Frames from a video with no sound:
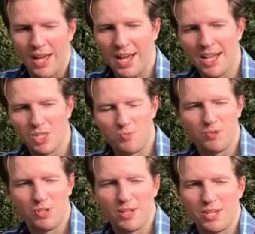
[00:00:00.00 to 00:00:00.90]
It's
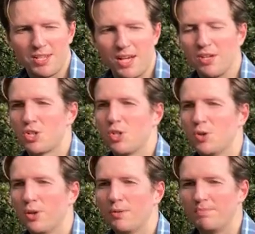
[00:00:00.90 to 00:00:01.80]
done
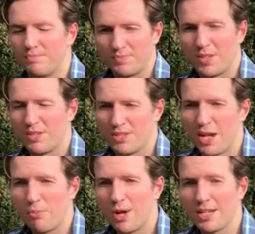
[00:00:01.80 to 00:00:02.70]
to
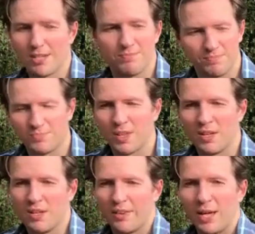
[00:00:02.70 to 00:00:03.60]
celebrate
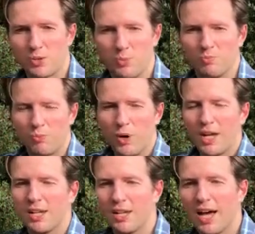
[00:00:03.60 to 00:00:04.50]
that
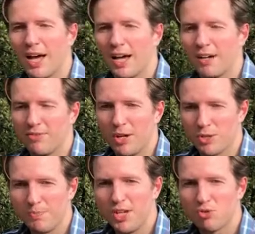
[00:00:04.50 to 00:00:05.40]
when there
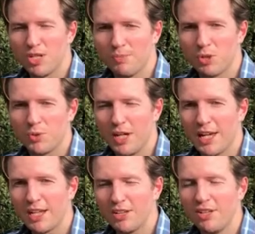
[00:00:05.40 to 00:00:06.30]
was a peace treaty
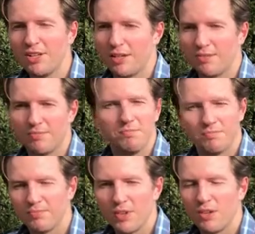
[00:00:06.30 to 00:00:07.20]
between England and
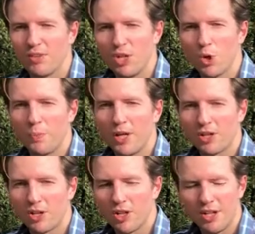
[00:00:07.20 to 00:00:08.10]
the
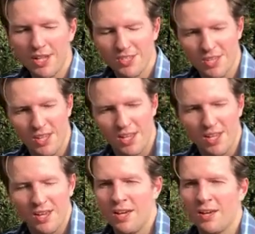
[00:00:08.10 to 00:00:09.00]
European colonies,
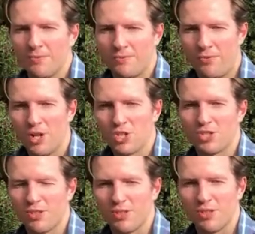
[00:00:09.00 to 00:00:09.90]

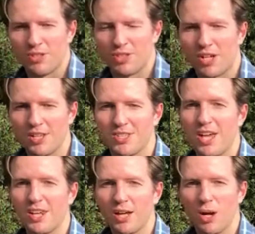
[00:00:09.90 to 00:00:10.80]
French started
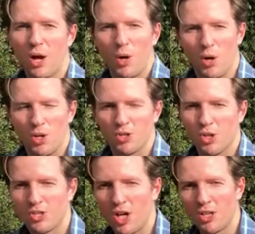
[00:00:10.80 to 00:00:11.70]
sending
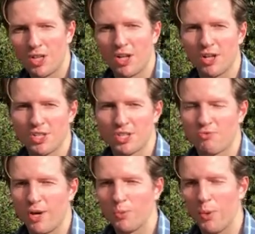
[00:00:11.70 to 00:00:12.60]
Sauterne
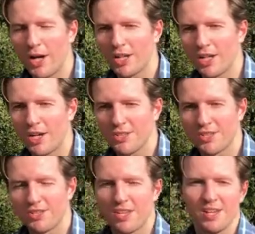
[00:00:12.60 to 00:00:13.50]
casks, red wine
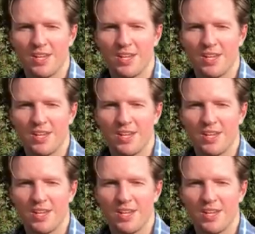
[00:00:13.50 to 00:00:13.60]
casks,